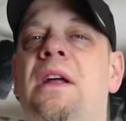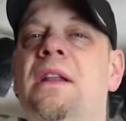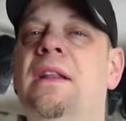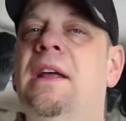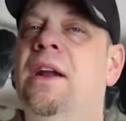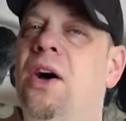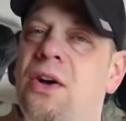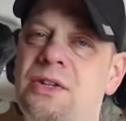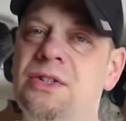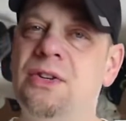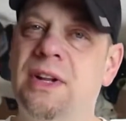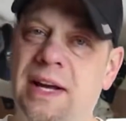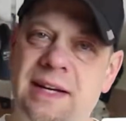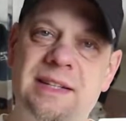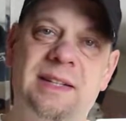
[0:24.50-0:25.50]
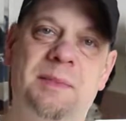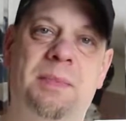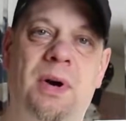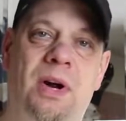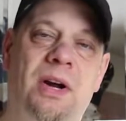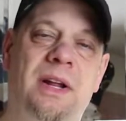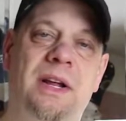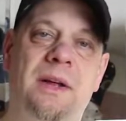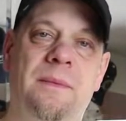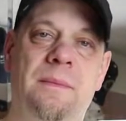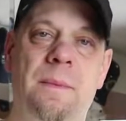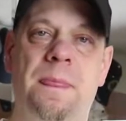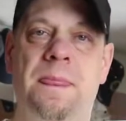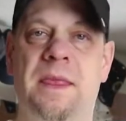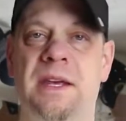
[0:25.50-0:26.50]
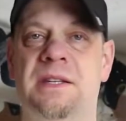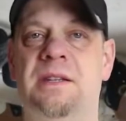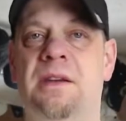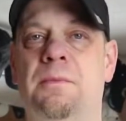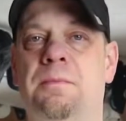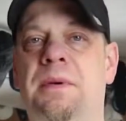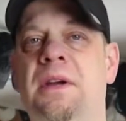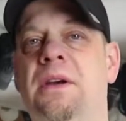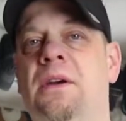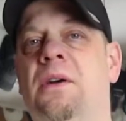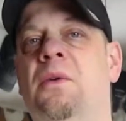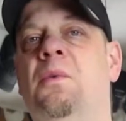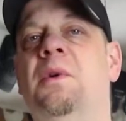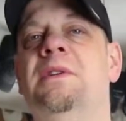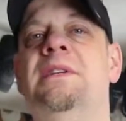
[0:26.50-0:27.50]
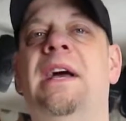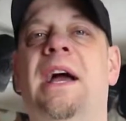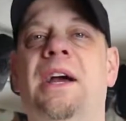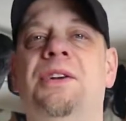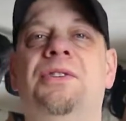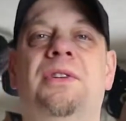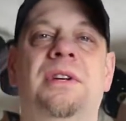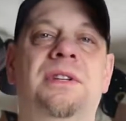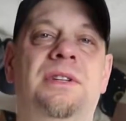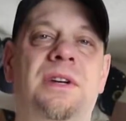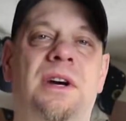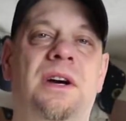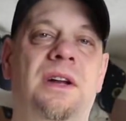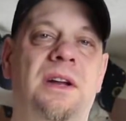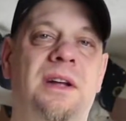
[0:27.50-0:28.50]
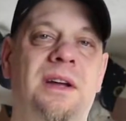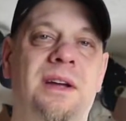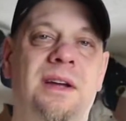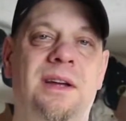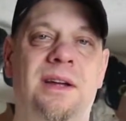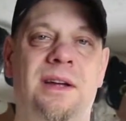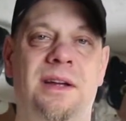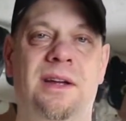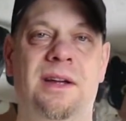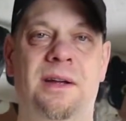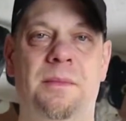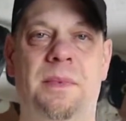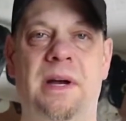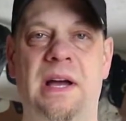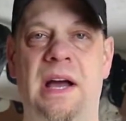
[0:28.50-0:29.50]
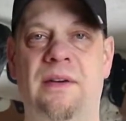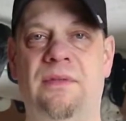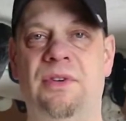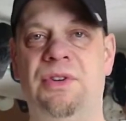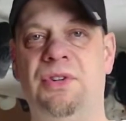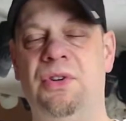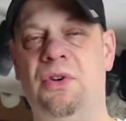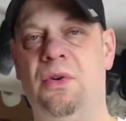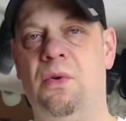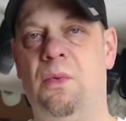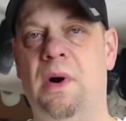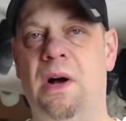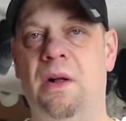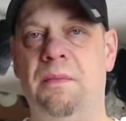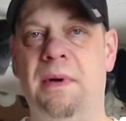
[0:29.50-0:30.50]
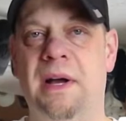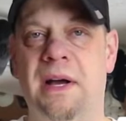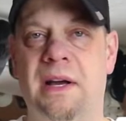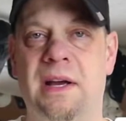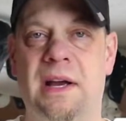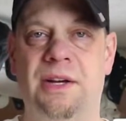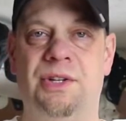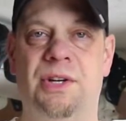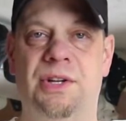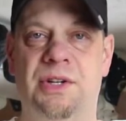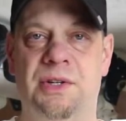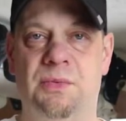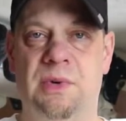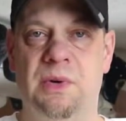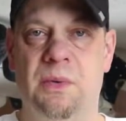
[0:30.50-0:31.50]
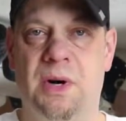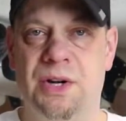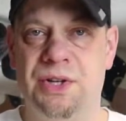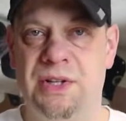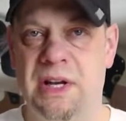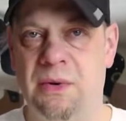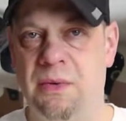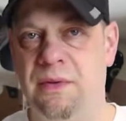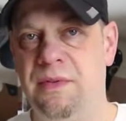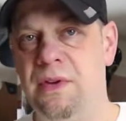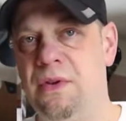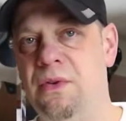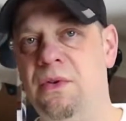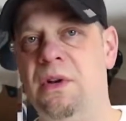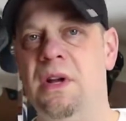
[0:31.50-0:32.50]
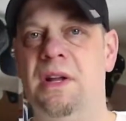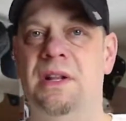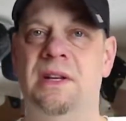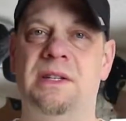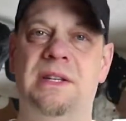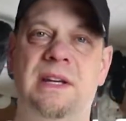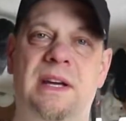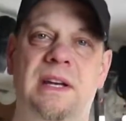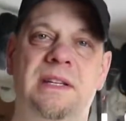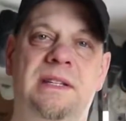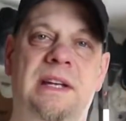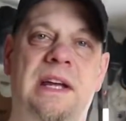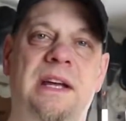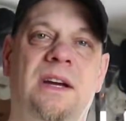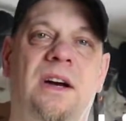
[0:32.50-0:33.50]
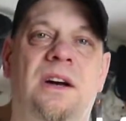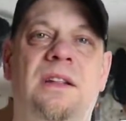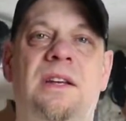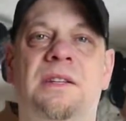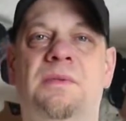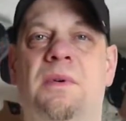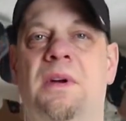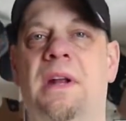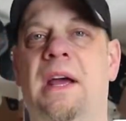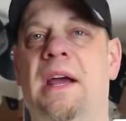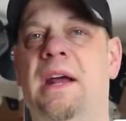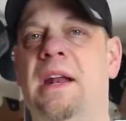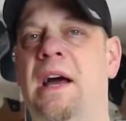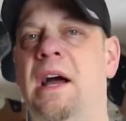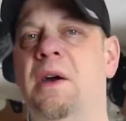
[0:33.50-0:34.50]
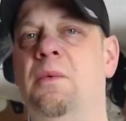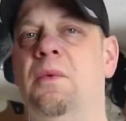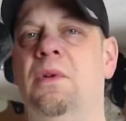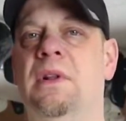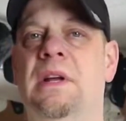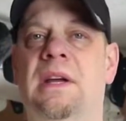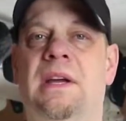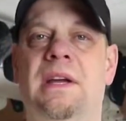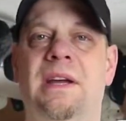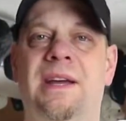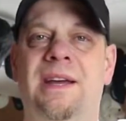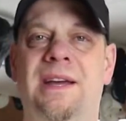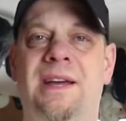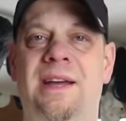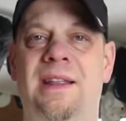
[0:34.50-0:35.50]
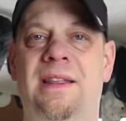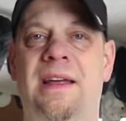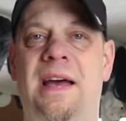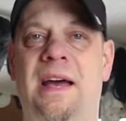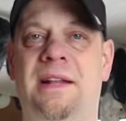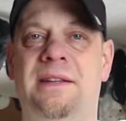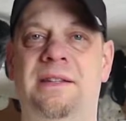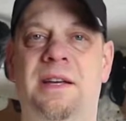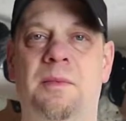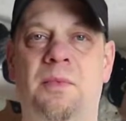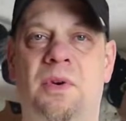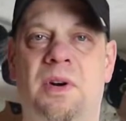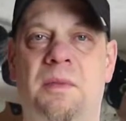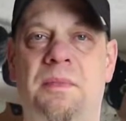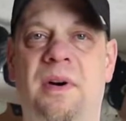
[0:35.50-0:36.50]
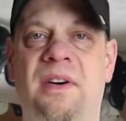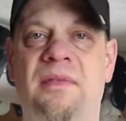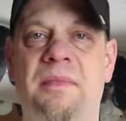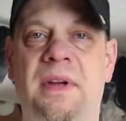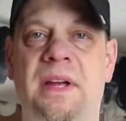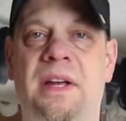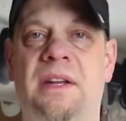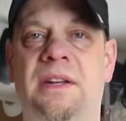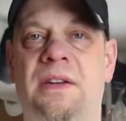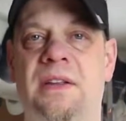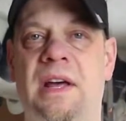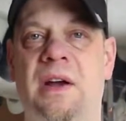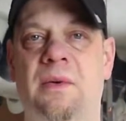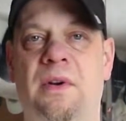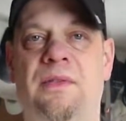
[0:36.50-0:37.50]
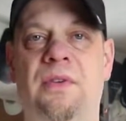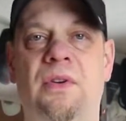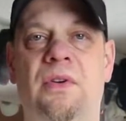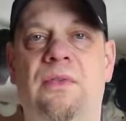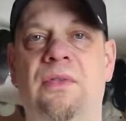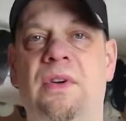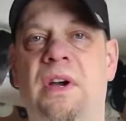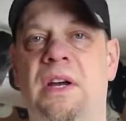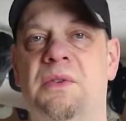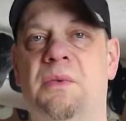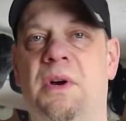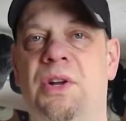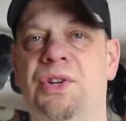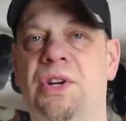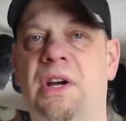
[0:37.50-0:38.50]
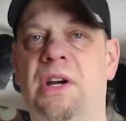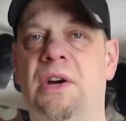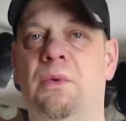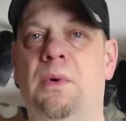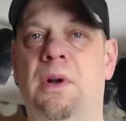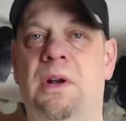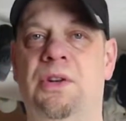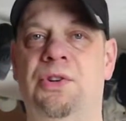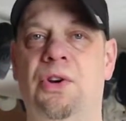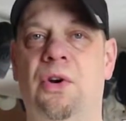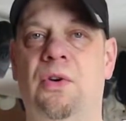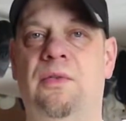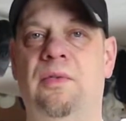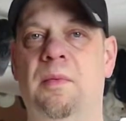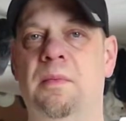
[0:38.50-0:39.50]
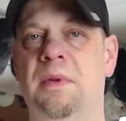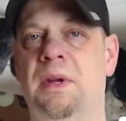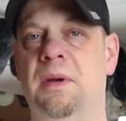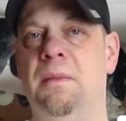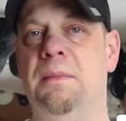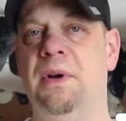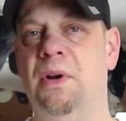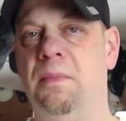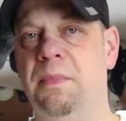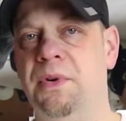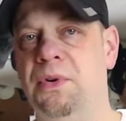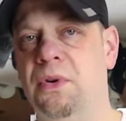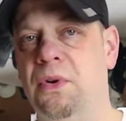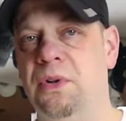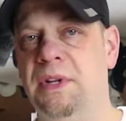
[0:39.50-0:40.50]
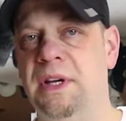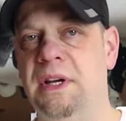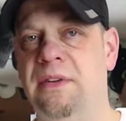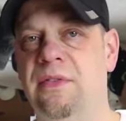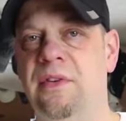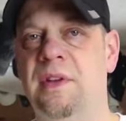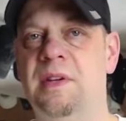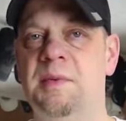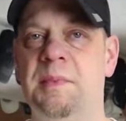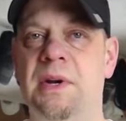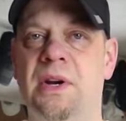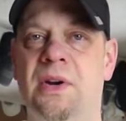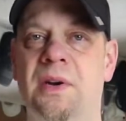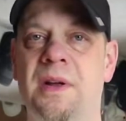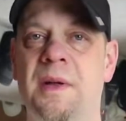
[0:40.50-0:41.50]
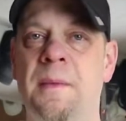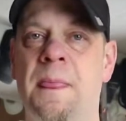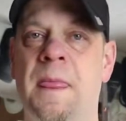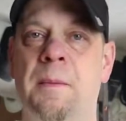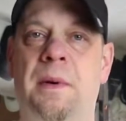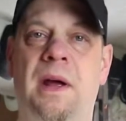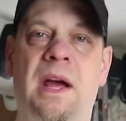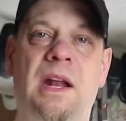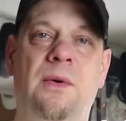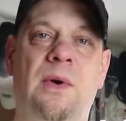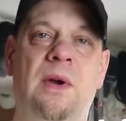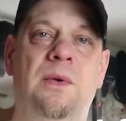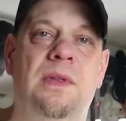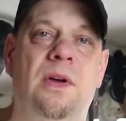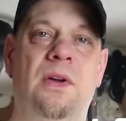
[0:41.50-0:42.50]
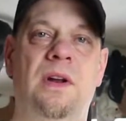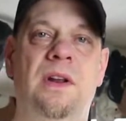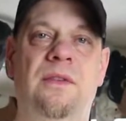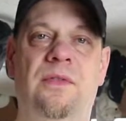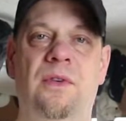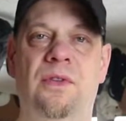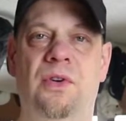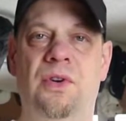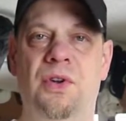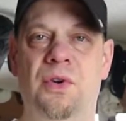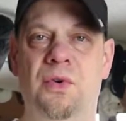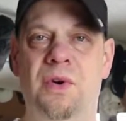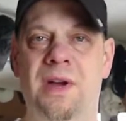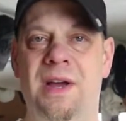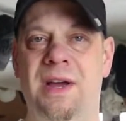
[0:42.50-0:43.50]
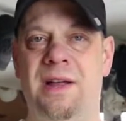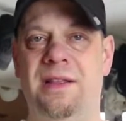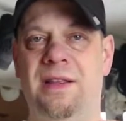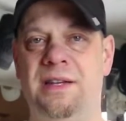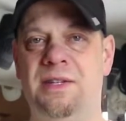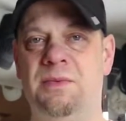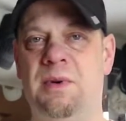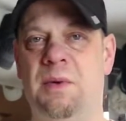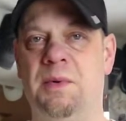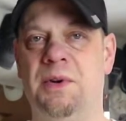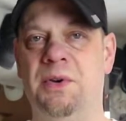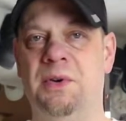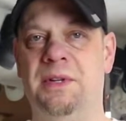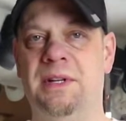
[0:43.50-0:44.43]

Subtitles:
that also likes to party. This beer was actually done by Average Joe a while back. Actually, I just rewatched that review to see his take on this one, and I will link that somewhere above me to that review if you guys want to check out what Joe from the Beer Patrol did for this beer. But anyway, without any further ado, this is what we're doing